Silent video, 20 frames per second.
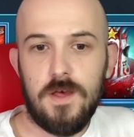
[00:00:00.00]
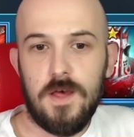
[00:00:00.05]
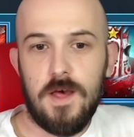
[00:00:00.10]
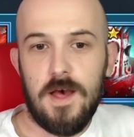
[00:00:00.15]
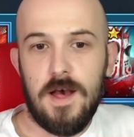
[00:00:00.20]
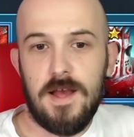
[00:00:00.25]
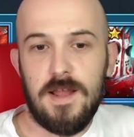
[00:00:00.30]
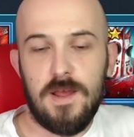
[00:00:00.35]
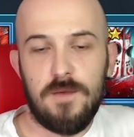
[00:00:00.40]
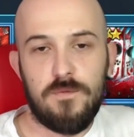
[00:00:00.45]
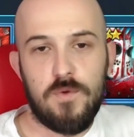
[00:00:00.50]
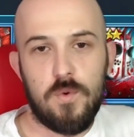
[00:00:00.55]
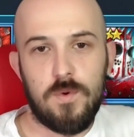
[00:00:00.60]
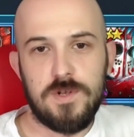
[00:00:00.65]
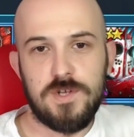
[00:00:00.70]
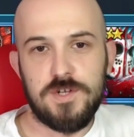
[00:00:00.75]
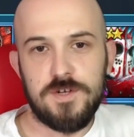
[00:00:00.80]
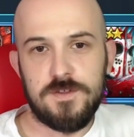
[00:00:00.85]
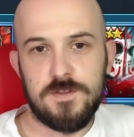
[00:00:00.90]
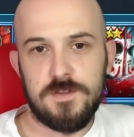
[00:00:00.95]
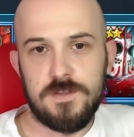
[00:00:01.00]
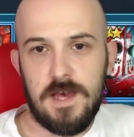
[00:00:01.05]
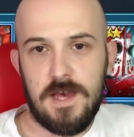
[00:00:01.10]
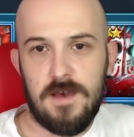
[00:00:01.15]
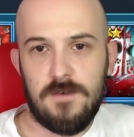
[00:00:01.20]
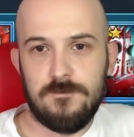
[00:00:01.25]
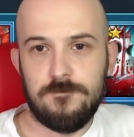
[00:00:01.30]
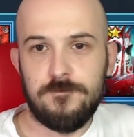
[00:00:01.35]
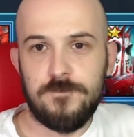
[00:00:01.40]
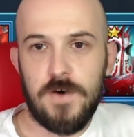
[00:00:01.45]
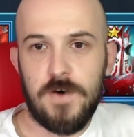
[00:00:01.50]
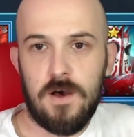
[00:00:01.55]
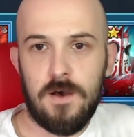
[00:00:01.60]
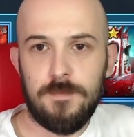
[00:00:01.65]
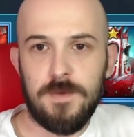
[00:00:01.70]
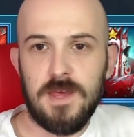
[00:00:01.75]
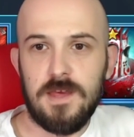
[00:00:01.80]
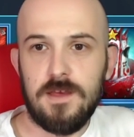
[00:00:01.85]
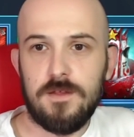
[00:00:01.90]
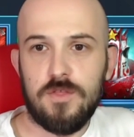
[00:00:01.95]
And if you are just sat
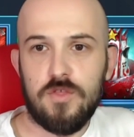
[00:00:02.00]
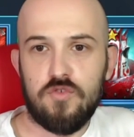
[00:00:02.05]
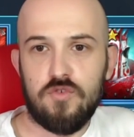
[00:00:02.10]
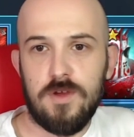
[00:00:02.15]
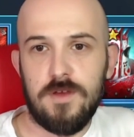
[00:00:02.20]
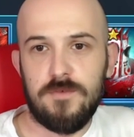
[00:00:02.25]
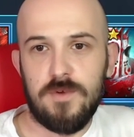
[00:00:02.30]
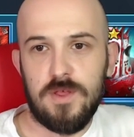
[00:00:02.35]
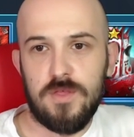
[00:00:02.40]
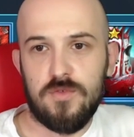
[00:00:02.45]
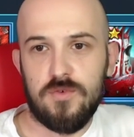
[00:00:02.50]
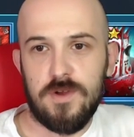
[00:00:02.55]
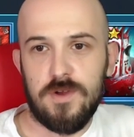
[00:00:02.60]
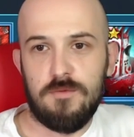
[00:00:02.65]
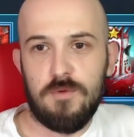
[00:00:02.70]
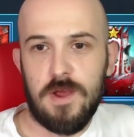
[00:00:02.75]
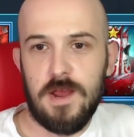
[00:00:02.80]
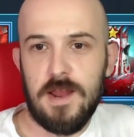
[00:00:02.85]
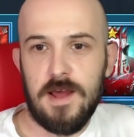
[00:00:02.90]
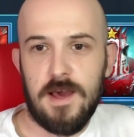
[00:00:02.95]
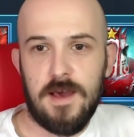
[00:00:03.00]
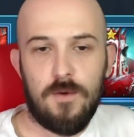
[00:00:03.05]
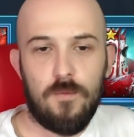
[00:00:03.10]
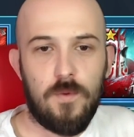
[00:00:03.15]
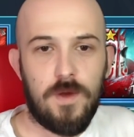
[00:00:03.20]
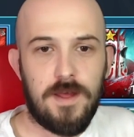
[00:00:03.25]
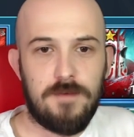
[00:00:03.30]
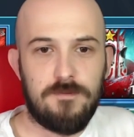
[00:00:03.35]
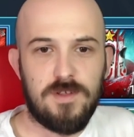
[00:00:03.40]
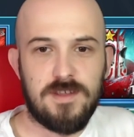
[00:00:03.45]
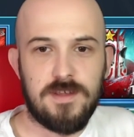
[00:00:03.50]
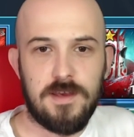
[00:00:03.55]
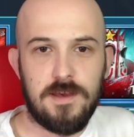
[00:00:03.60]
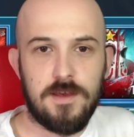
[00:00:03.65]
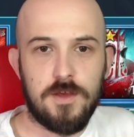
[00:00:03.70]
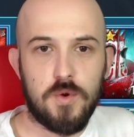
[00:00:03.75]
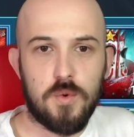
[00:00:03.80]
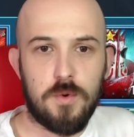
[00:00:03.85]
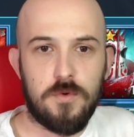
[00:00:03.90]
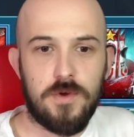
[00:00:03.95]
farming 3v3 arena at whatever tier
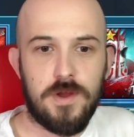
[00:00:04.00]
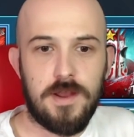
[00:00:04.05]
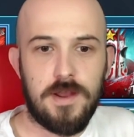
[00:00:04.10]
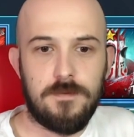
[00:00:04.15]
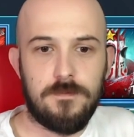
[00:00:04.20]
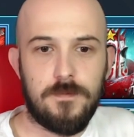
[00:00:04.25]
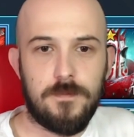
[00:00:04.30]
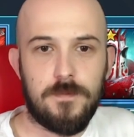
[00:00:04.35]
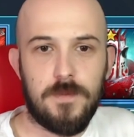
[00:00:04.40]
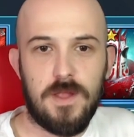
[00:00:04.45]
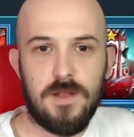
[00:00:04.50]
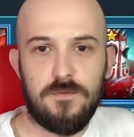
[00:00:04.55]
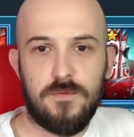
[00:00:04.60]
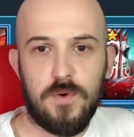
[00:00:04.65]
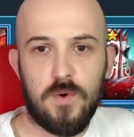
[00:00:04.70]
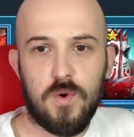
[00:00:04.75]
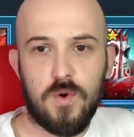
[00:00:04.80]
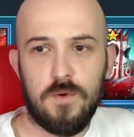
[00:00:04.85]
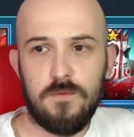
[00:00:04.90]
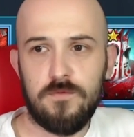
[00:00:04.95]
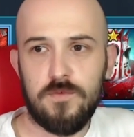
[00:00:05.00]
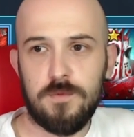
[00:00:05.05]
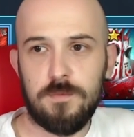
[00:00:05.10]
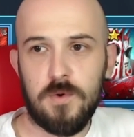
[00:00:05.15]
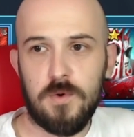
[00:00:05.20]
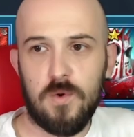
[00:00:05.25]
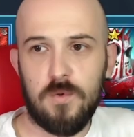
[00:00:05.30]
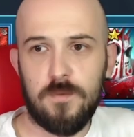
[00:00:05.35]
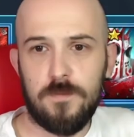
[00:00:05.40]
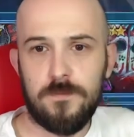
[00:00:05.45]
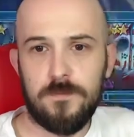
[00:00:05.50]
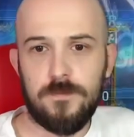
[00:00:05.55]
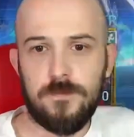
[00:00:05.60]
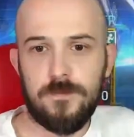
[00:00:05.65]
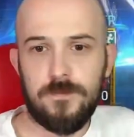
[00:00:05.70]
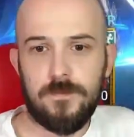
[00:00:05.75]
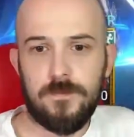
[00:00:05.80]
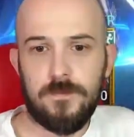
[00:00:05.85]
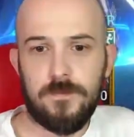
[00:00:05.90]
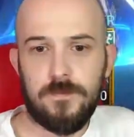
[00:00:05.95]
you are in and feel comfortable,
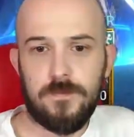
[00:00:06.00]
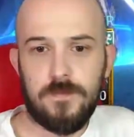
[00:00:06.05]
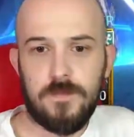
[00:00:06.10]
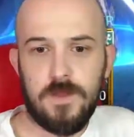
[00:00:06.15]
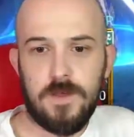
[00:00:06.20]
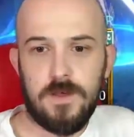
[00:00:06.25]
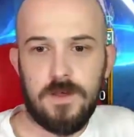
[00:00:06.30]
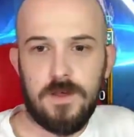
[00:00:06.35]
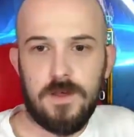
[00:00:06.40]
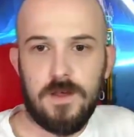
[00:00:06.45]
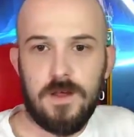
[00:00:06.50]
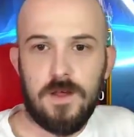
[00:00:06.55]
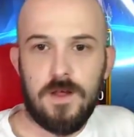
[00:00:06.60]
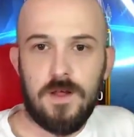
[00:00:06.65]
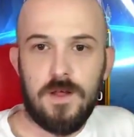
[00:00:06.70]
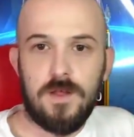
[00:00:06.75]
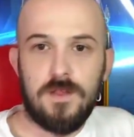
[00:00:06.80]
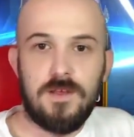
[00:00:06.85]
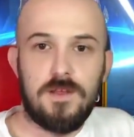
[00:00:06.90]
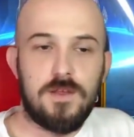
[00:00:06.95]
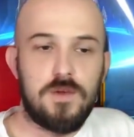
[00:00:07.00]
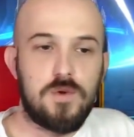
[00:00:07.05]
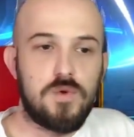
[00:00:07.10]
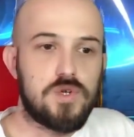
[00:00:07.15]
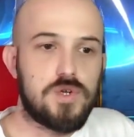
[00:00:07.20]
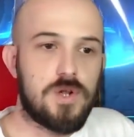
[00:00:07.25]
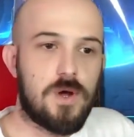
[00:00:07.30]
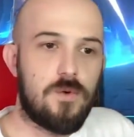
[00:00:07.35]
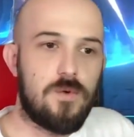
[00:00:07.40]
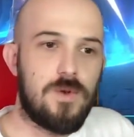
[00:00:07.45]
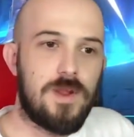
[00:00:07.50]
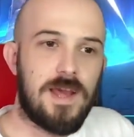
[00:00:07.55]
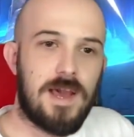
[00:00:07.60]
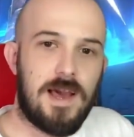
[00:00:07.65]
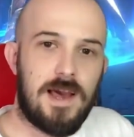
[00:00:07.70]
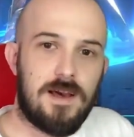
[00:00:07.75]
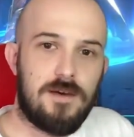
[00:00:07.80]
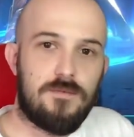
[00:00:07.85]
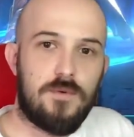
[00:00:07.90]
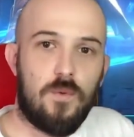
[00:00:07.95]
then you should only
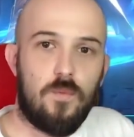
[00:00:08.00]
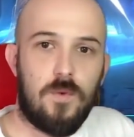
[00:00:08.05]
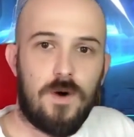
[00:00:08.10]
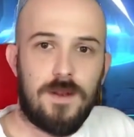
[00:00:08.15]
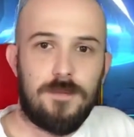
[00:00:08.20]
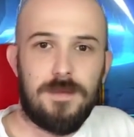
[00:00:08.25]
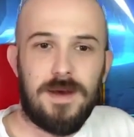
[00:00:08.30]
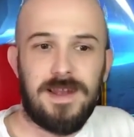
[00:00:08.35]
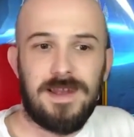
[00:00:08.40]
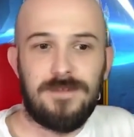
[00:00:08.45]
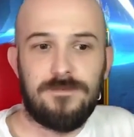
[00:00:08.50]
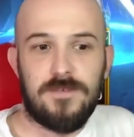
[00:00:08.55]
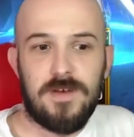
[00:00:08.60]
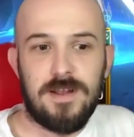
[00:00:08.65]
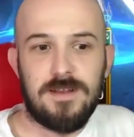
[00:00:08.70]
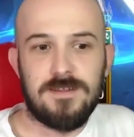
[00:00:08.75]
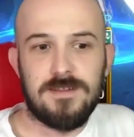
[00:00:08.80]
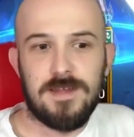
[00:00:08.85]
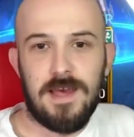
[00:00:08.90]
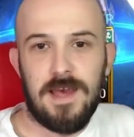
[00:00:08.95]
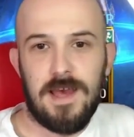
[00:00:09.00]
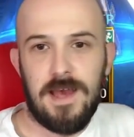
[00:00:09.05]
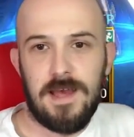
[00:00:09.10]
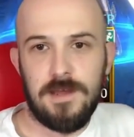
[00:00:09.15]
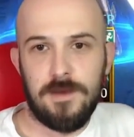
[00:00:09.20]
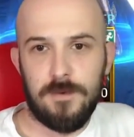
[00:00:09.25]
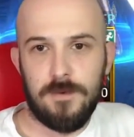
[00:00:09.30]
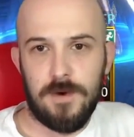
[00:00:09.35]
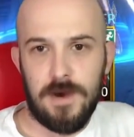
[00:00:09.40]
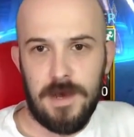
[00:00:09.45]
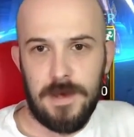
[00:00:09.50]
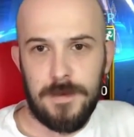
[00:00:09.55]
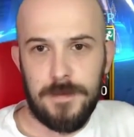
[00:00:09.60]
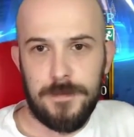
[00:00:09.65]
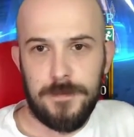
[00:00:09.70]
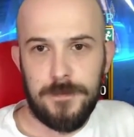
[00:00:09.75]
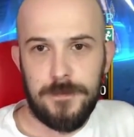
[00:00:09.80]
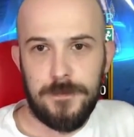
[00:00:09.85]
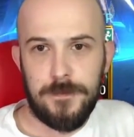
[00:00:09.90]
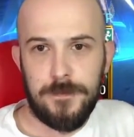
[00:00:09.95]
have a one-man defense anyway.
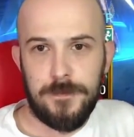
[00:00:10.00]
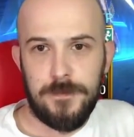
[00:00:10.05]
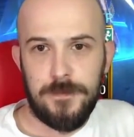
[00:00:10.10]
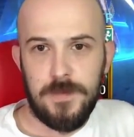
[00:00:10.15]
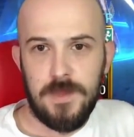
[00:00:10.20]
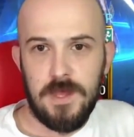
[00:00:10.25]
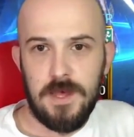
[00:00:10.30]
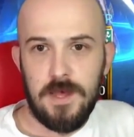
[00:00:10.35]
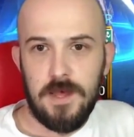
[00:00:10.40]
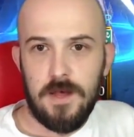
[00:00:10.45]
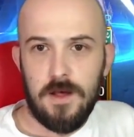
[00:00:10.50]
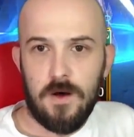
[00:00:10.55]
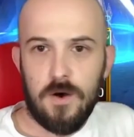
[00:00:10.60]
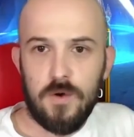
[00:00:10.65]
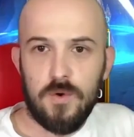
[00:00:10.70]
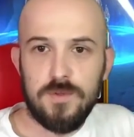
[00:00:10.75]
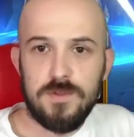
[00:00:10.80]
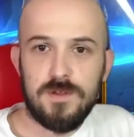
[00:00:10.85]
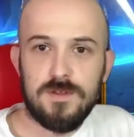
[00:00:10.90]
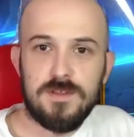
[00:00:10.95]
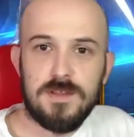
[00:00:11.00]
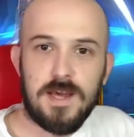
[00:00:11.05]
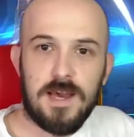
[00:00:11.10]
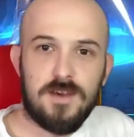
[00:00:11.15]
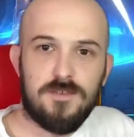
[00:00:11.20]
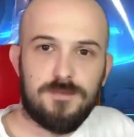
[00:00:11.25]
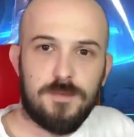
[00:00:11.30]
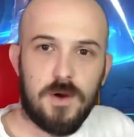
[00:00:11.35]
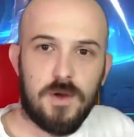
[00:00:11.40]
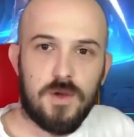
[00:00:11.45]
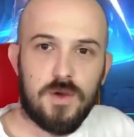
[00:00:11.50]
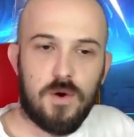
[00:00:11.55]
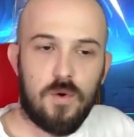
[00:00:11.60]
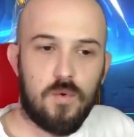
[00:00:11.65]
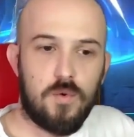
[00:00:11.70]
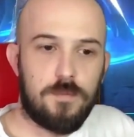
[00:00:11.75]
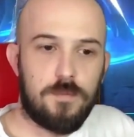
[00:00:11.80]
I also save my gold